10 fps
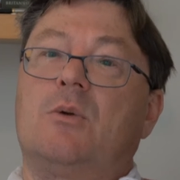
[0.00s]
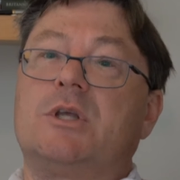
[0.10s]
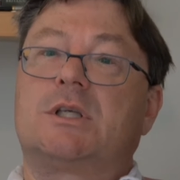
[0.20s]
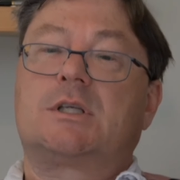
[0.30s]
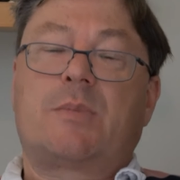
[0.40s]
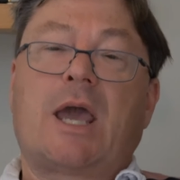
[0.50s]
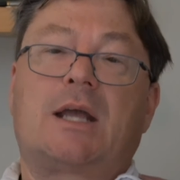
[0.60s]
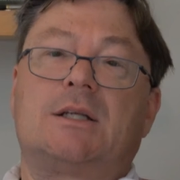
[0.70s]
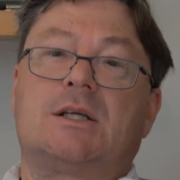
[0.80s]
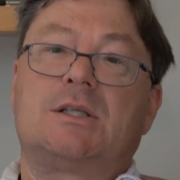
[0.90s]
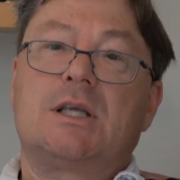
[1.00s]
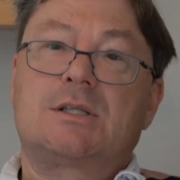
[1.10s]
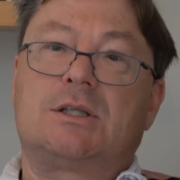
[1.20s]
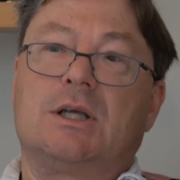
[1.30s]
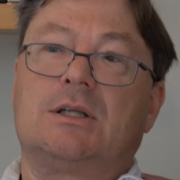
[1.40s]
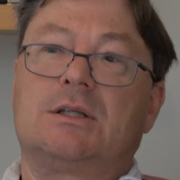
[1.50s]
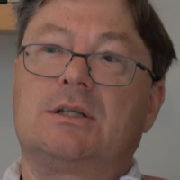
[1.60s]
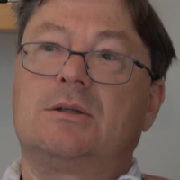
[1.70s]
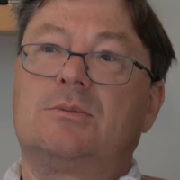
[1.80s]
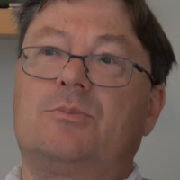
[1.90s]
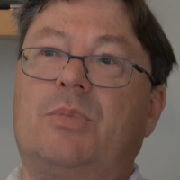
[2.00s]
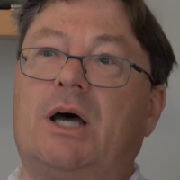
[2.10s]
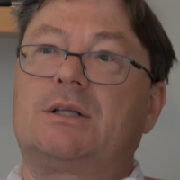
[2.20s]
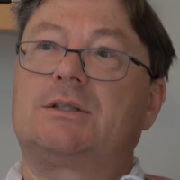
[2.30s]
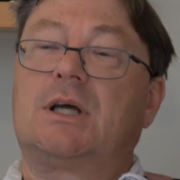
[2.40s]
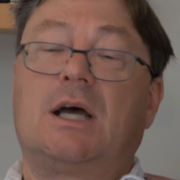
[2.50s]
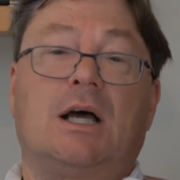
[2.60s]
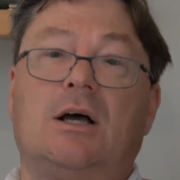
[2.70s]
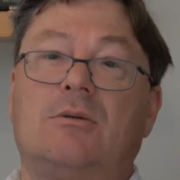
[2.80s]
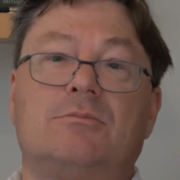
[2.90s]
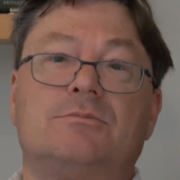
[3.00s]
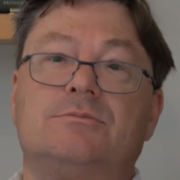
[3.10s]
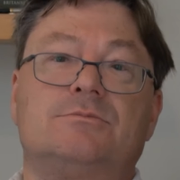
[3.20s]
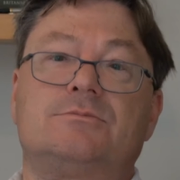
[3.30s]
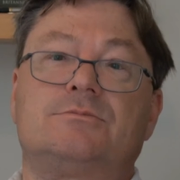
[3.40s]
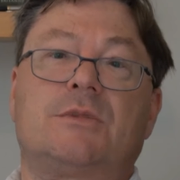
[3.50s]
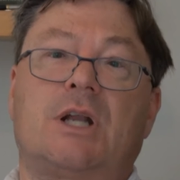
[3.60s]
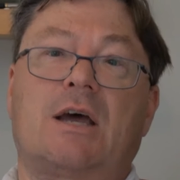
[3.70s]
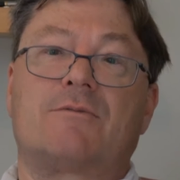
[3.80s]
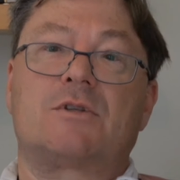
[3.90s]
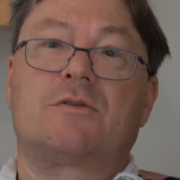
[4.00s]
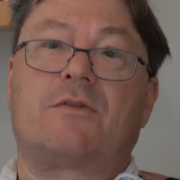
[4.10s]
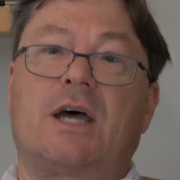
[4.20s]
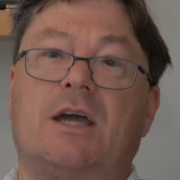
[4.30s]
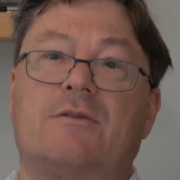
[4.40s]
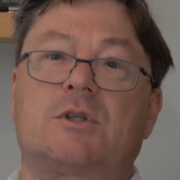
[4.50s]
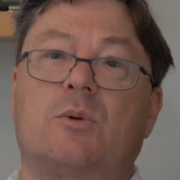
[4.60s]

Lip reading: we suspect existed but that haven't survived.